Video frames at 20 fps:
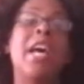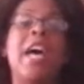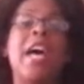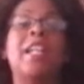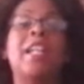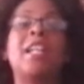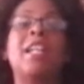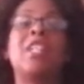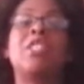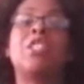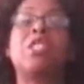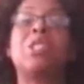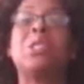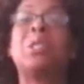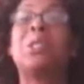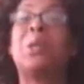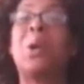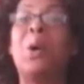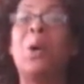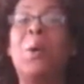and then to
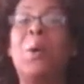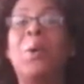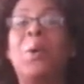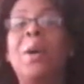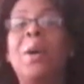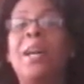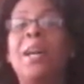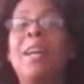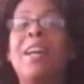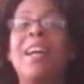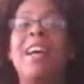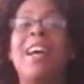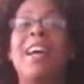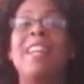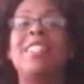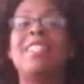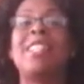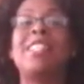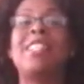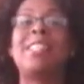go
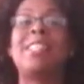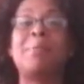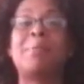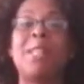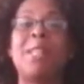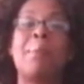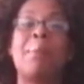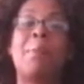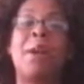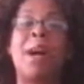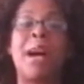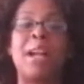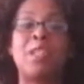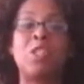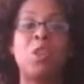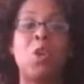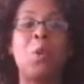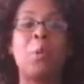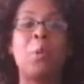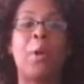into September,
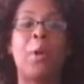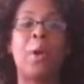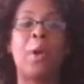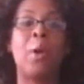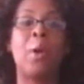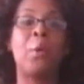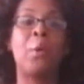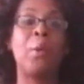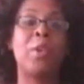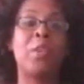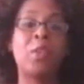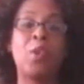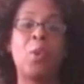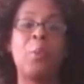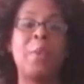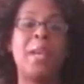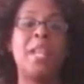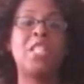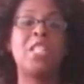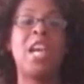October with no
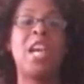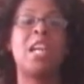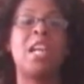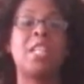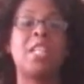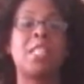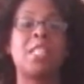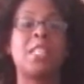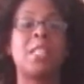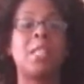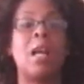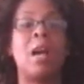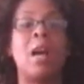paycheck because